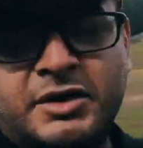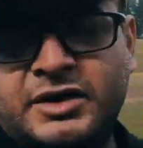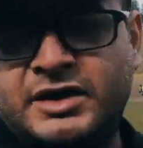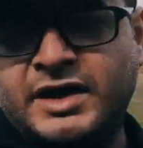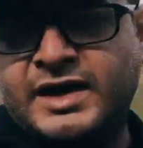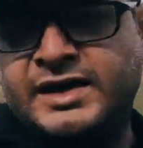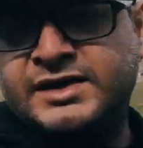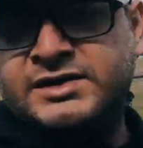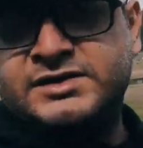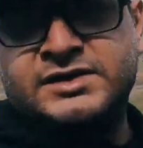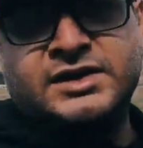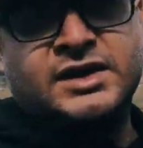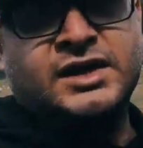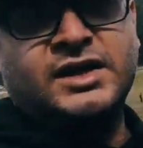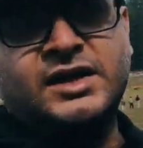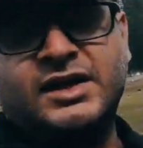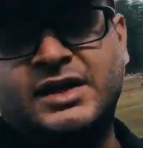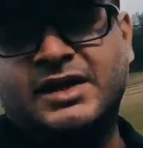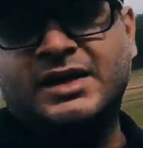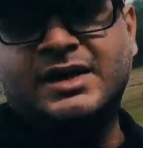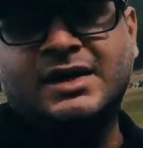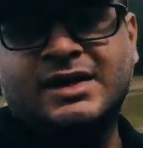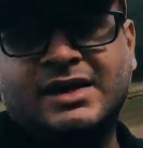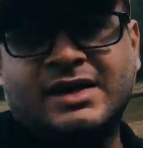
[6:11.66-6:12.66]
guys,
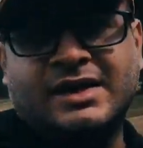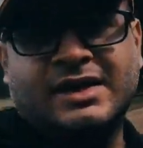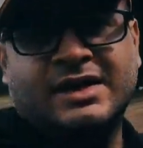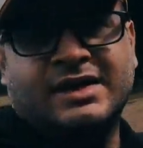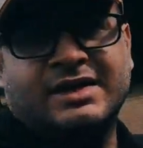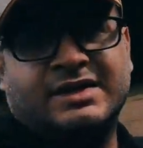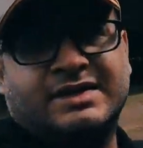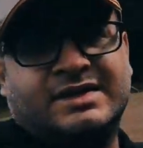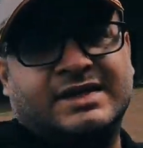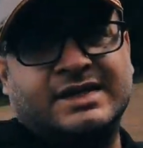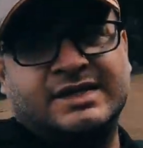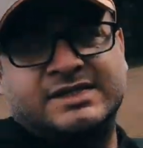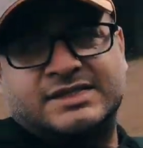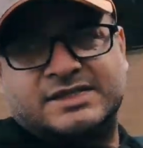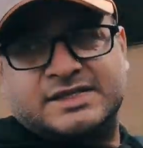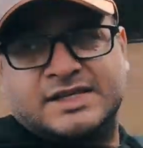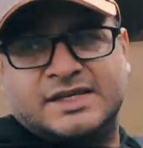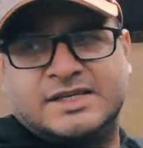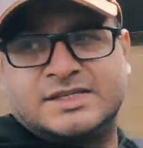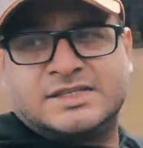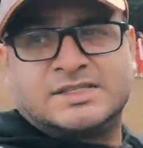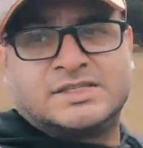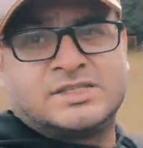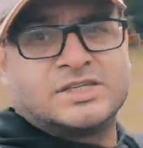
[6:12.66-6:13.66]
this
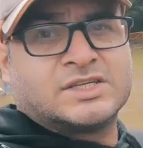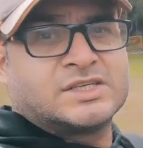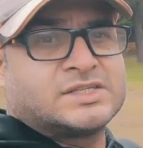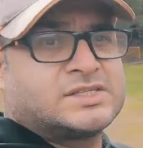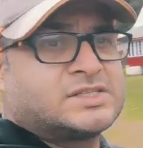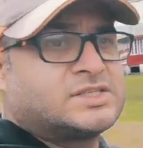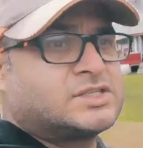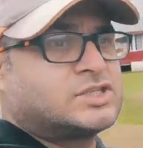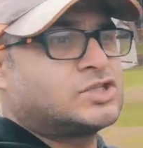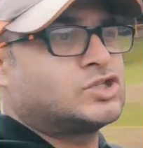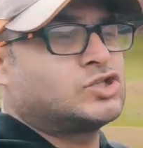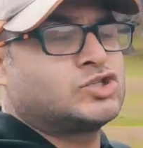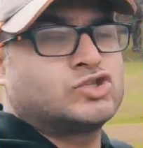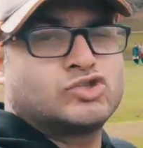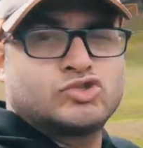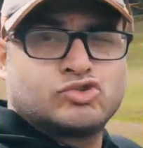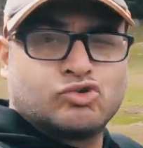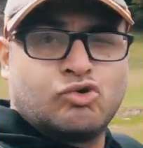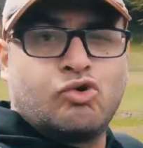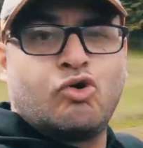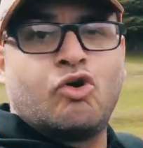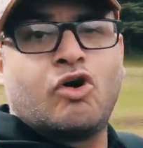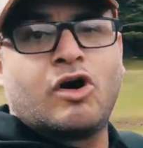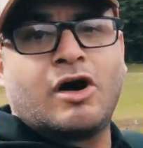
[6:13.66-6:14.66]
is just
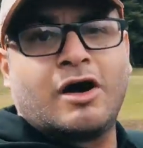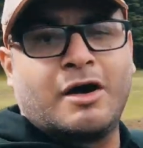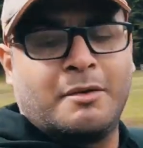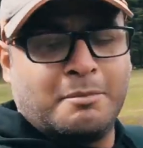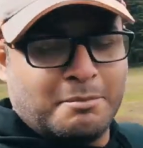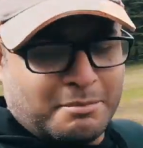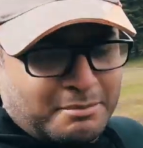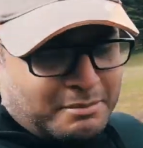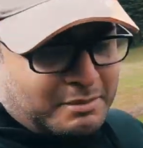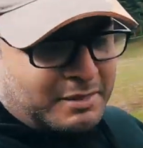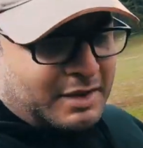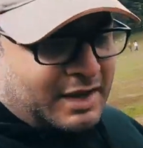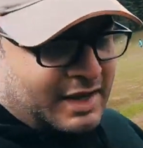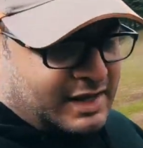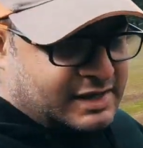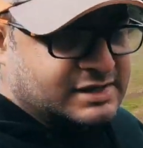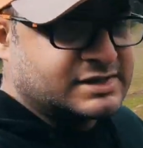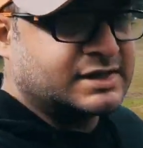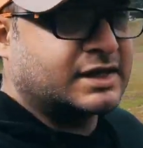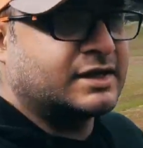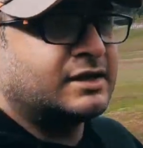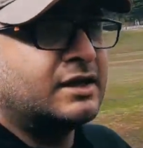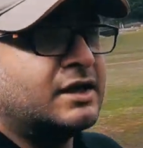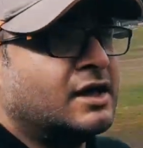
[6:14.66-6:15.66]
so
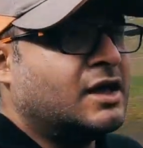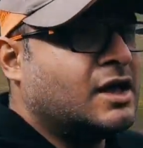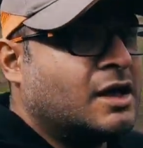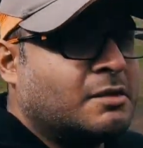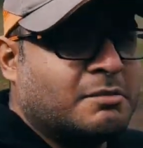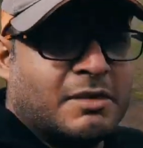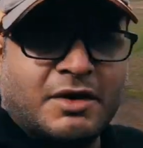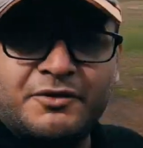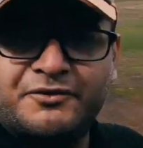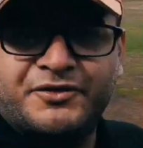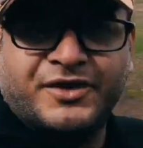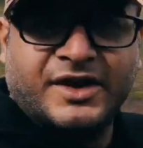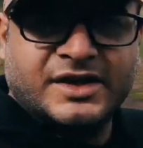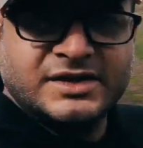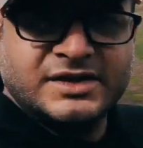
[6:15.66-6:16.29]
amazing. My friends